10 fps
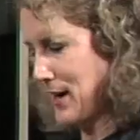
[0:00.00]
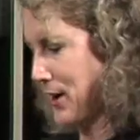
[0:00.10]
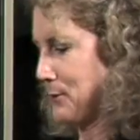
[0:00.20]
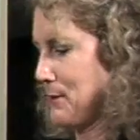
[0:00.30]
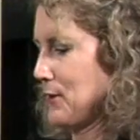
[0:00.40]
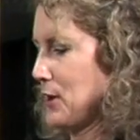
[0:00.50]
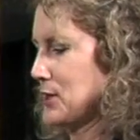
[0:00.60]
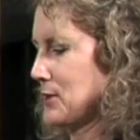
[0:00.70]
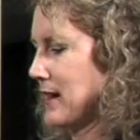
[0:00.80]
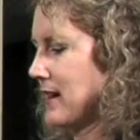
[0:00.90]
and I'll refer
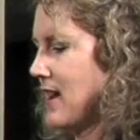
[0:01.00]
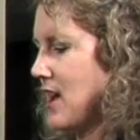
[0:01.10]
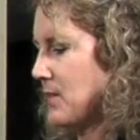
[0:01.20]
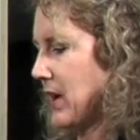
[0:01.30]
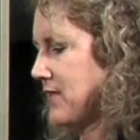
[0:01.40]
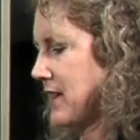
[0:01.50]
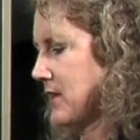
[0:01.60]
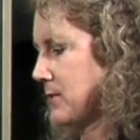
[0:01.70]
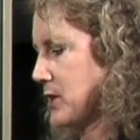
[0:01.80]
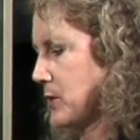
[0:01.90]
to it, but I think
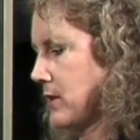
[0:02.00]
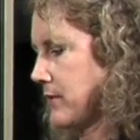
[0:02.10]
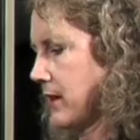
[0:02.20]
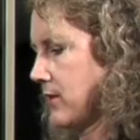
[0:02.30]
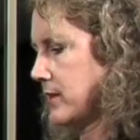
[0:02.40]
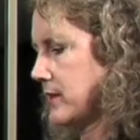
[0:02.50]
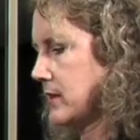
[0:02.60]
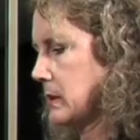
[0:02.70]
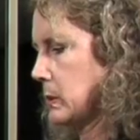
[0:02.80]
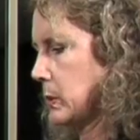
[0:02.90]
it was 12
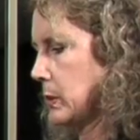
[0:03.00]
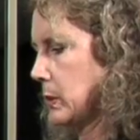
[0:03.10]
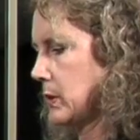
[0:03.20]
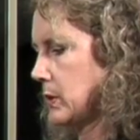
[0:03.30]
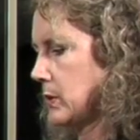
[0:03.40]
hours. Ooh,